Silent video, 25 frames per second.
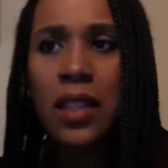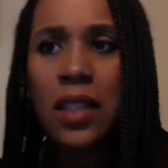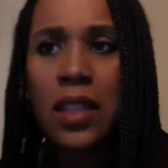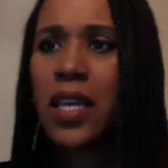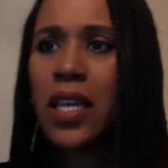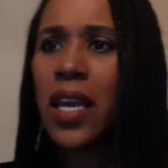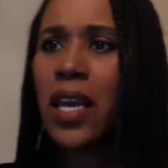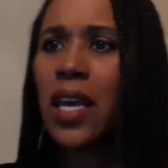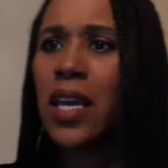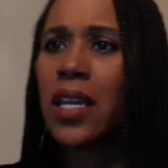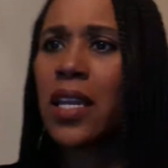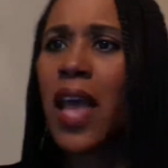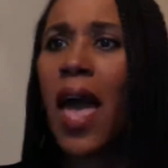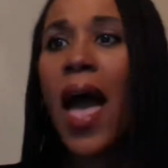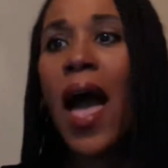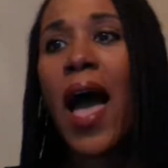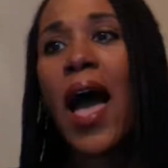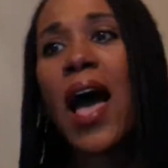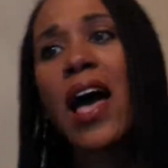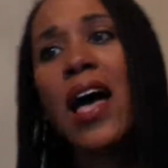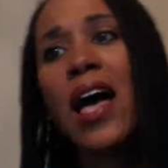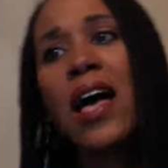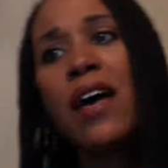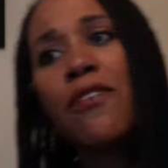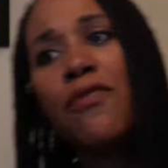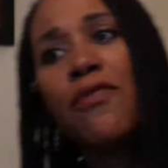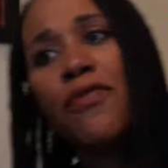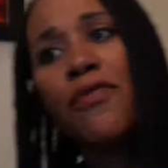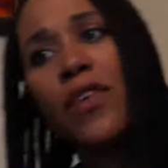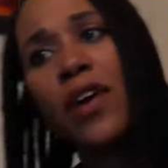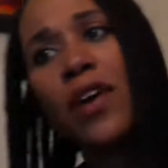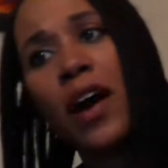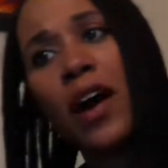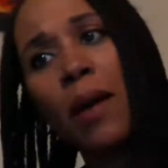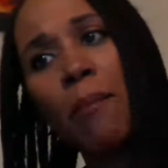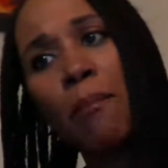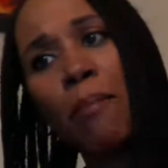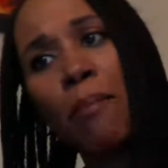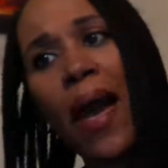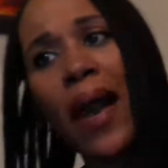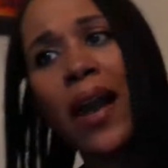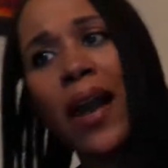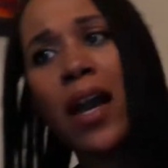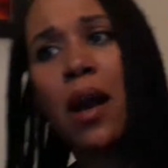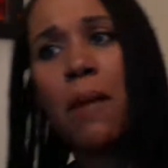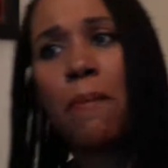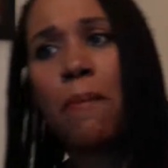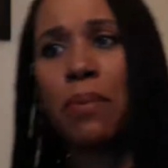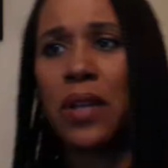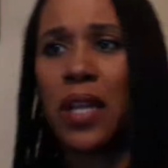then have a
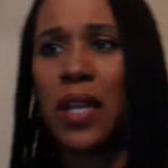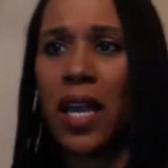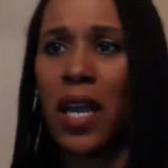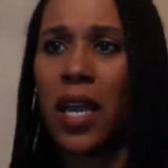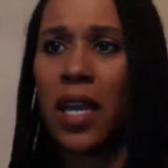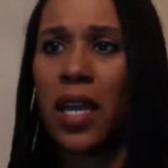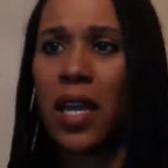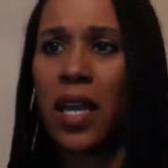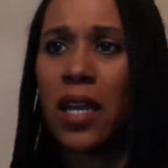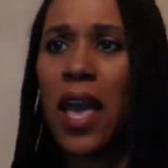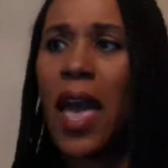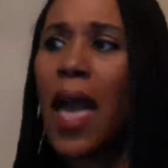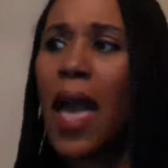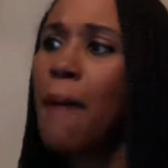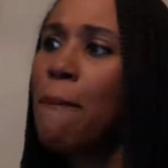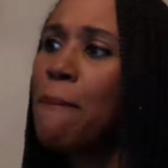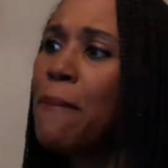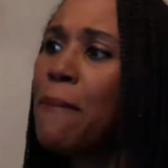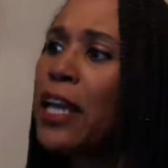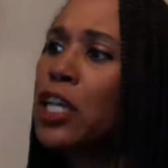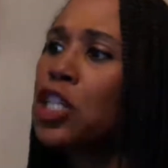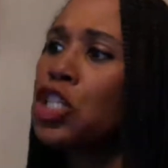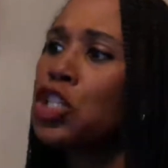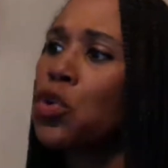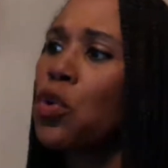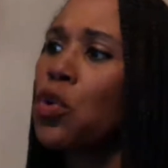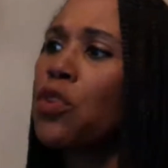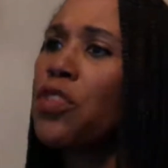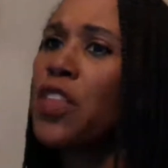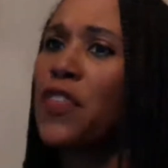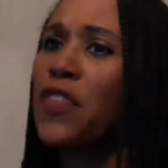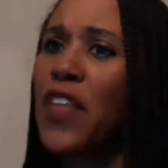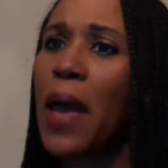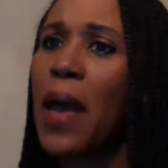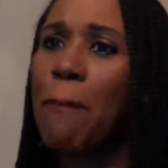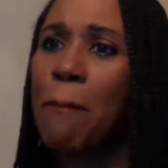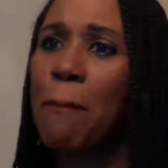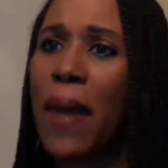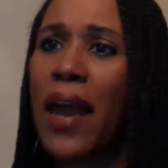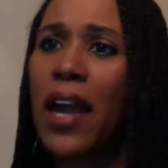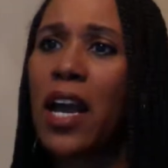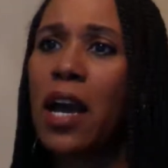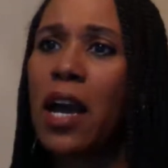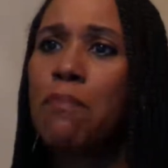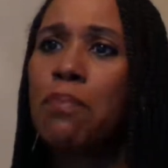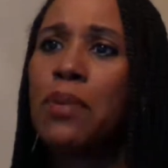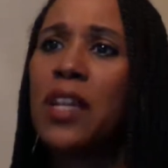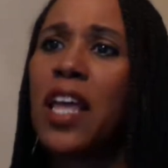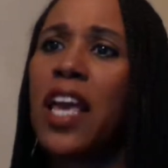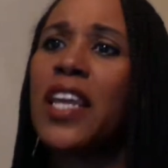backup plan and make sure that that
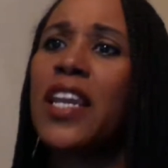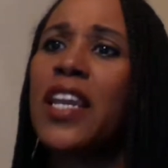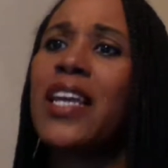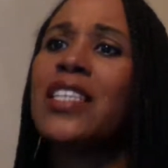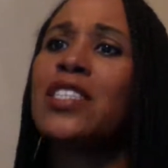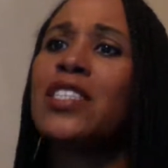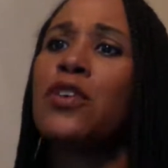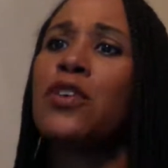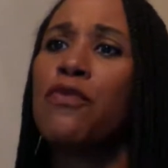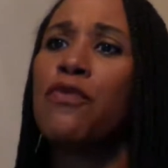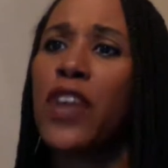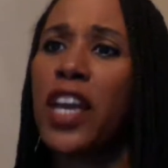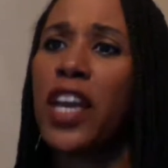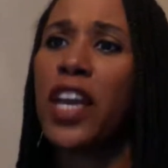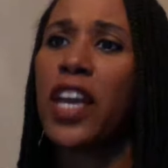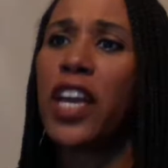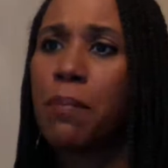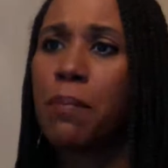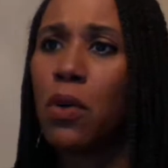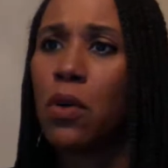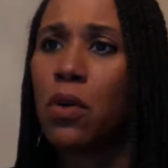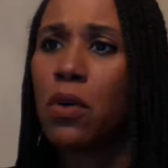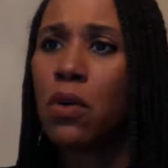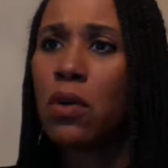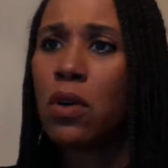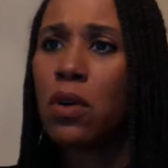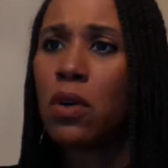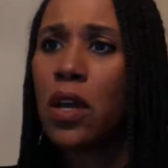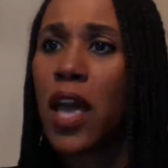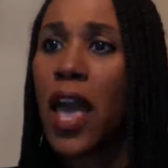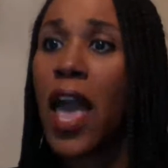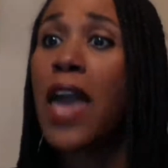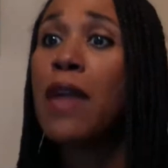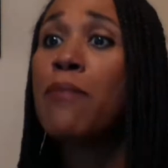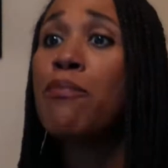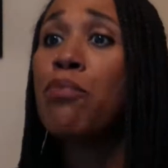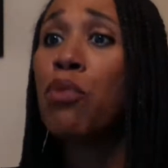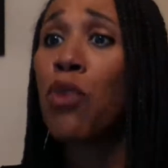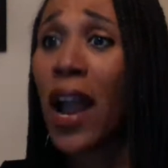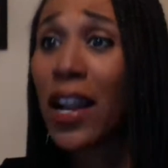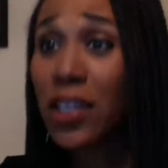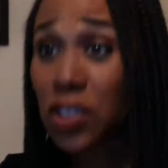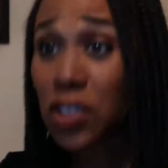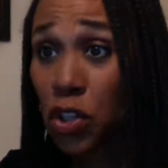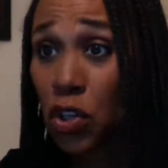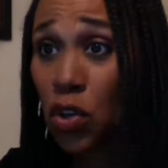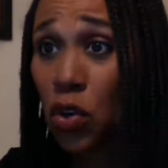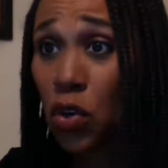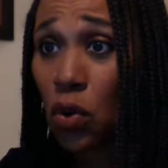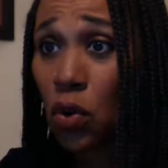backup plan is available and
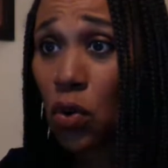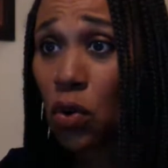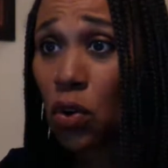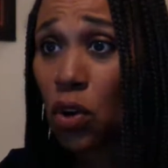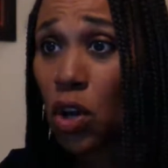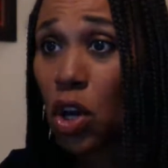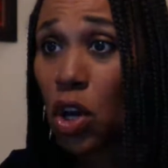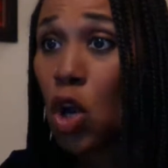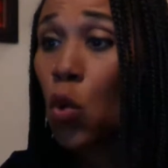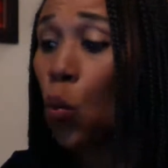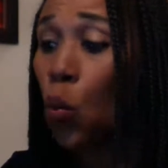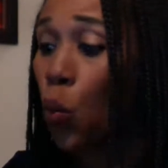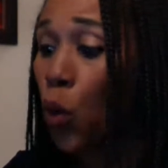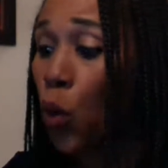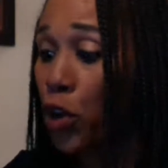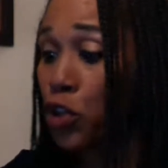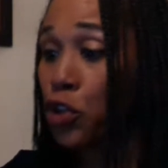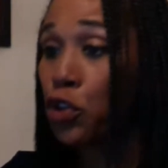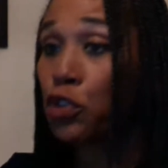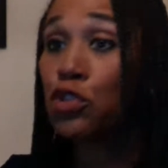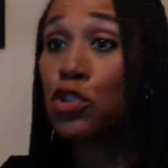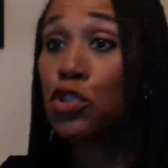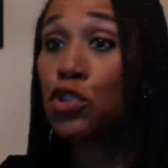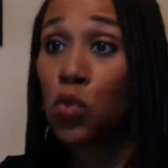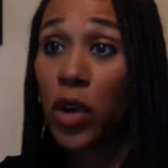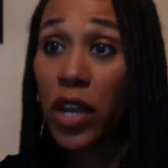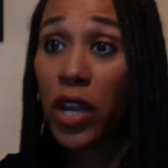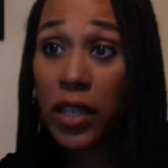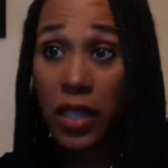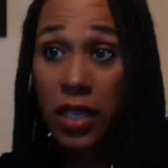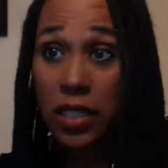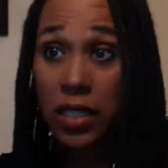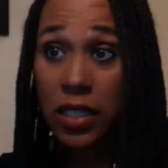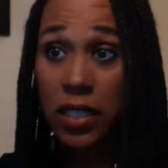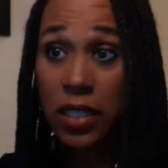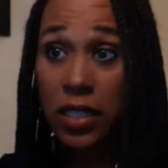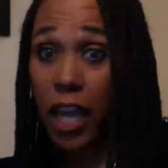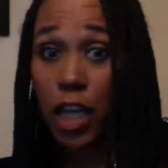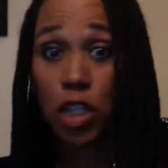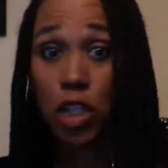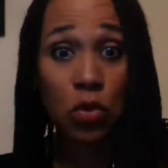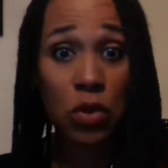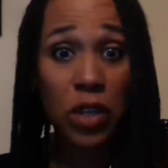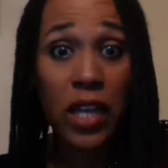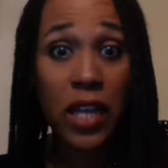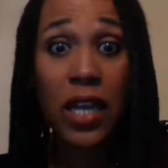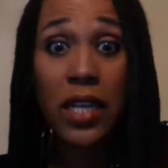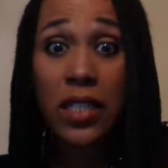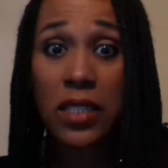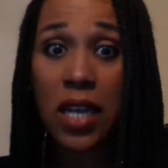practical when you're doing this
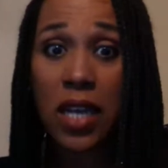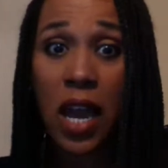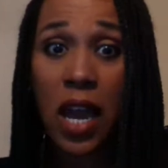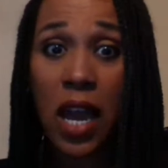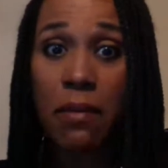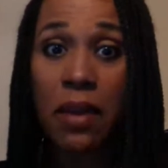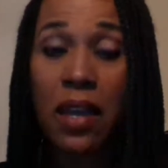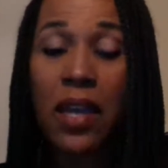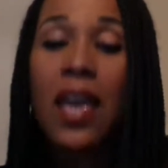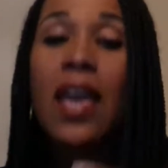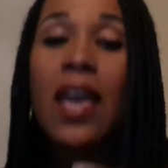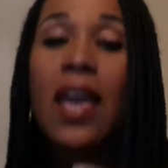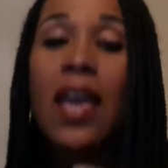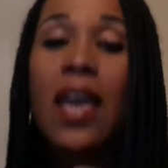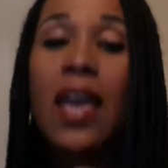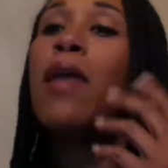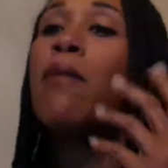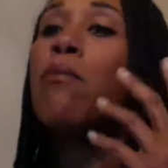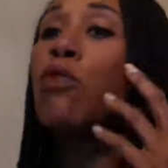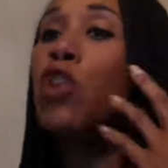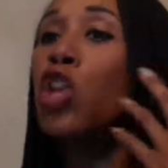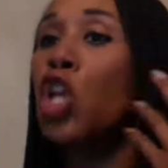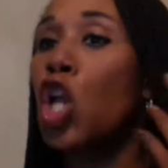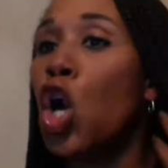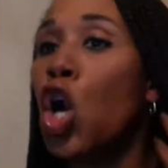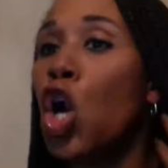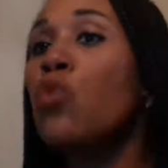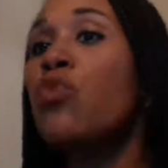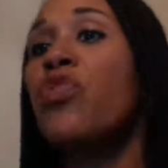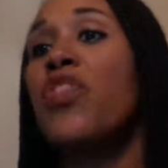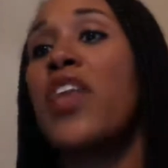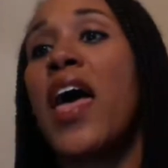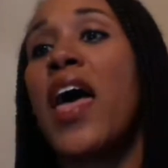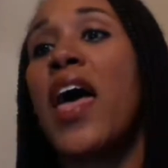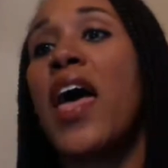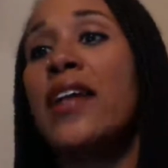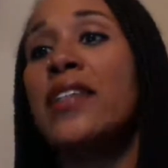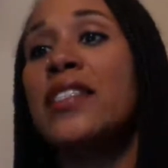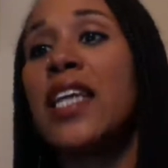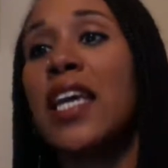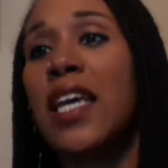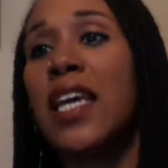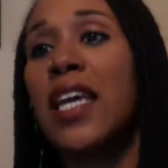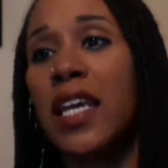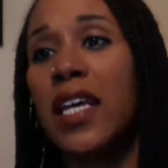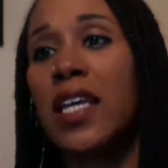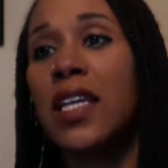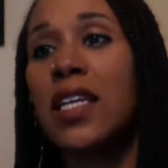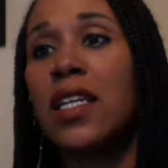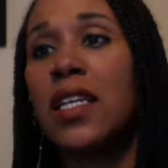scheduling and timing, and note that
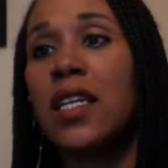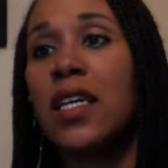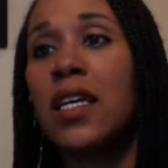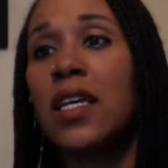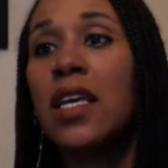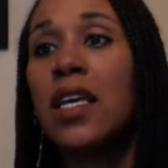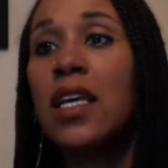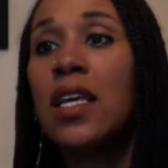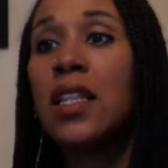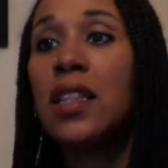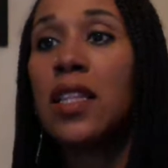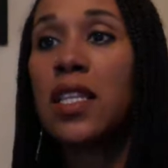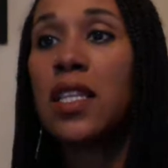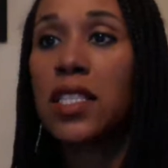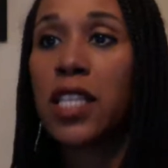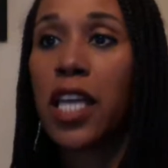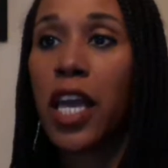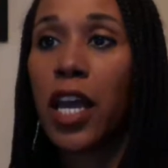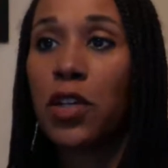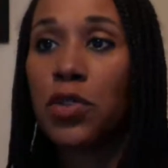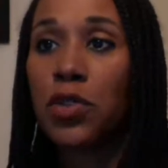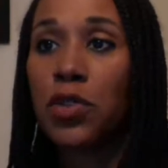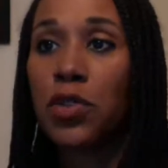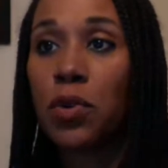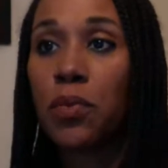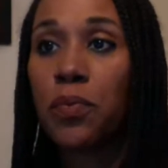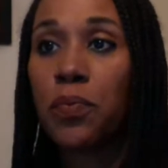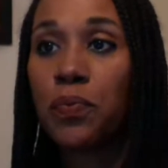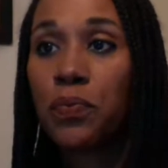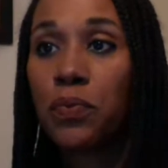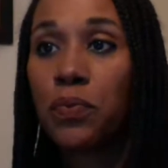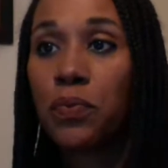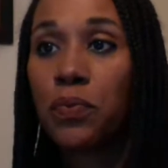in the schedule.